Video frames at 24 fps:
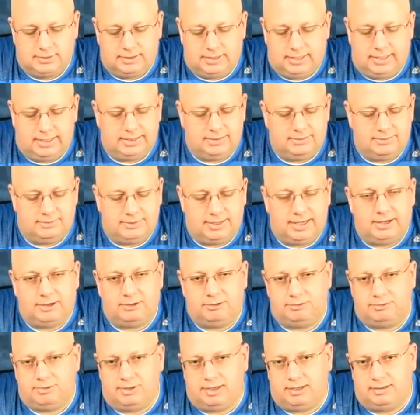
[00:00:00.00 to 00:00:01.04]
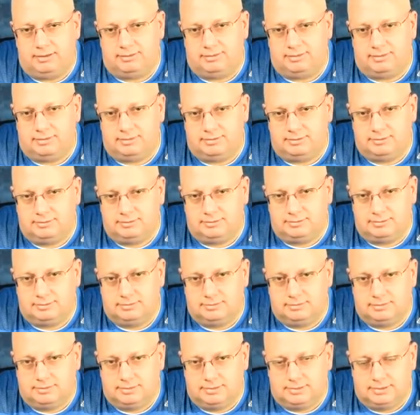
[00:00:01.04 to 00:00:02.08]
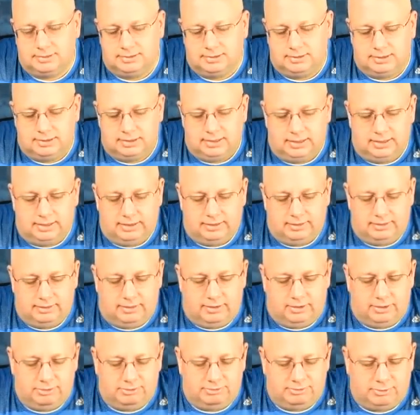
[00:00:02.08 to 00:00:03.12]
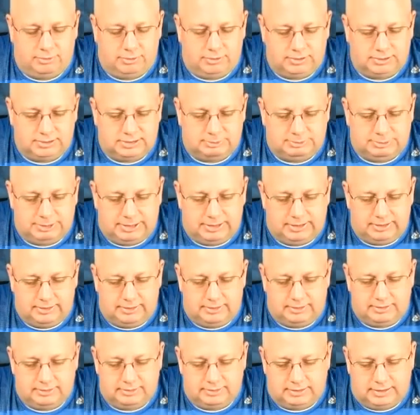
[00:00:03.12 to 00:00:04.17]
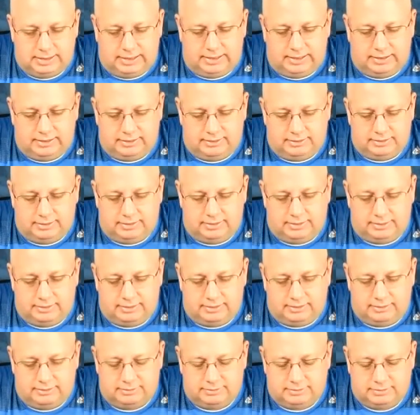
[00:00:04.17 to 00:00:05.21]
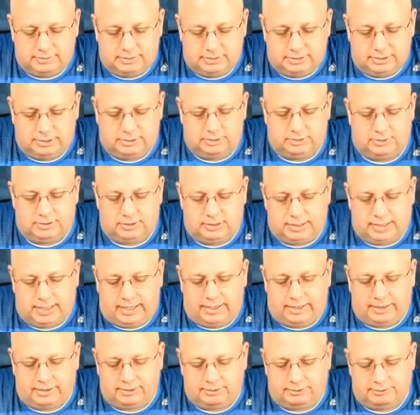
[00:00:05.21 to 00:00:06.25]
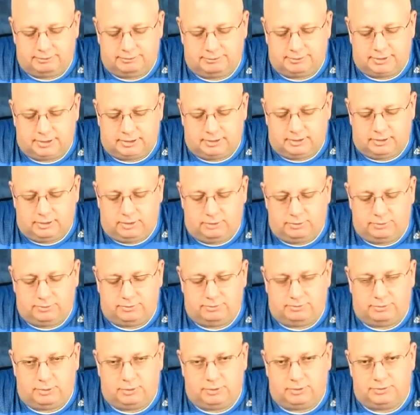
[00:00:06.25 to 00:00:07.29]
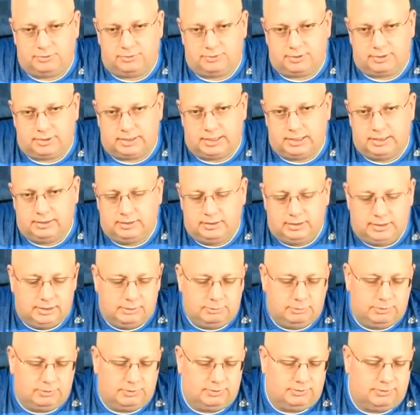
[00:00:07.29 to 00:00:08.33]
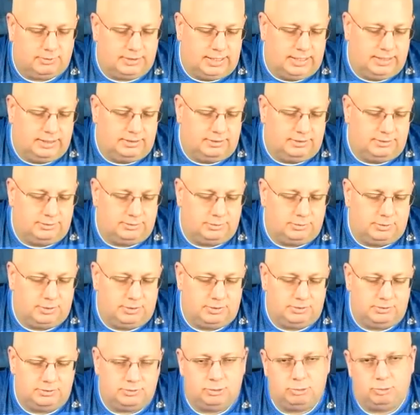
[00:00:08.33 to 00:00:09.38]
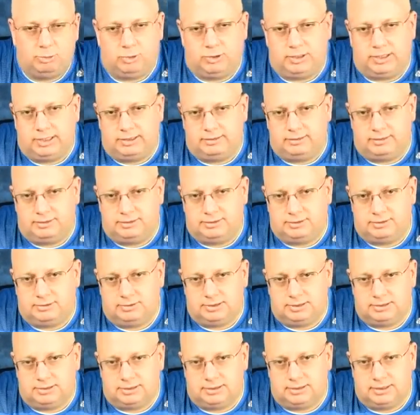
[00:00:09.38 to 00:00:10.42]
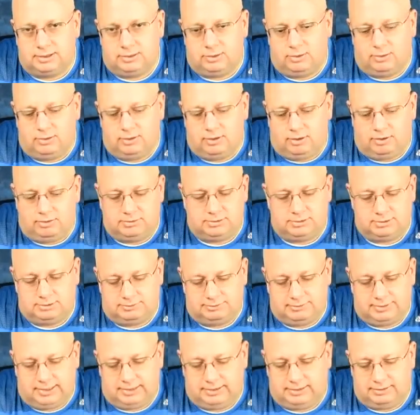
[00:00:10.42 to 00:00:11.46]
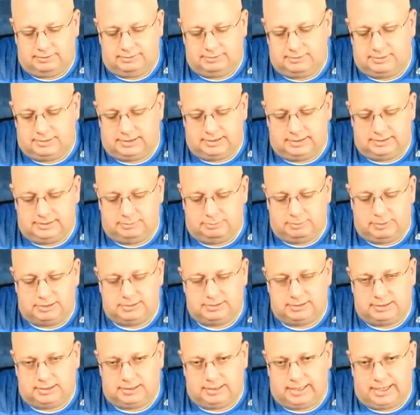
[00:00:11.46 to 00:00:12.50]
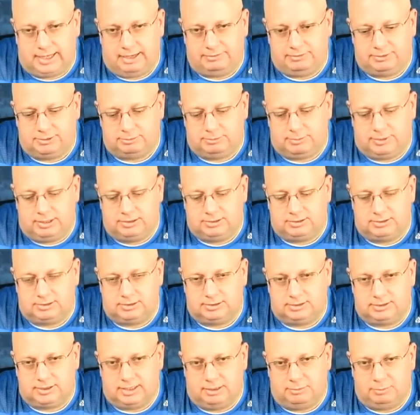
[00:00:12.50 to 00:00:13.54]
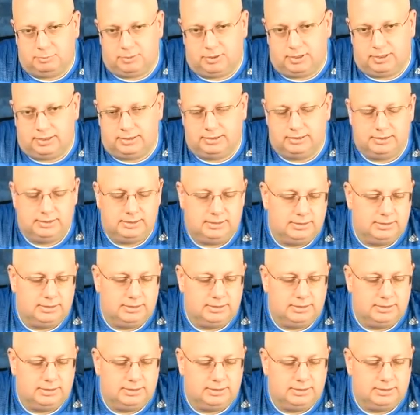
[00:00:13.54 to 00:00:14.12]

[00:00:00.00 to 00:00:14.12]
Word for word: They can sacrifice uh, the autofocus speed and uh, you know the lack of uh, close focusing with this 80 to 200 2.8 D series in Nikkor. Also the fact that, that it's basically half as much as the Tamron